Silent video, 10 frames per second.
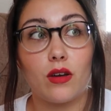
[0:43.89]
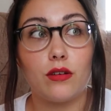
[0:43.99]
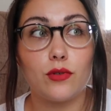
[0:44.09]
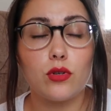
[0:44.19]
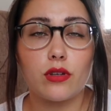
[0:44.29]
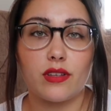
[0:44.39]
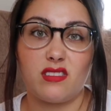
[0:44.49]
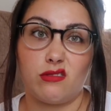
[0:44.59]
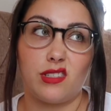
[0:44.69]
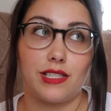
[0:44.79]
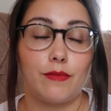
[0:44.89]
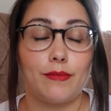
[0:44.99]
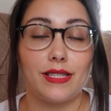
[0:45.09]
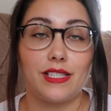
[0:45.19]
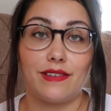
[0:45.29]
of August, or the
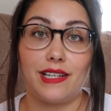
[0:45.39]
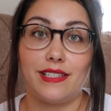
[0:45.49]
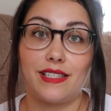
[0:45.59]
summer months really.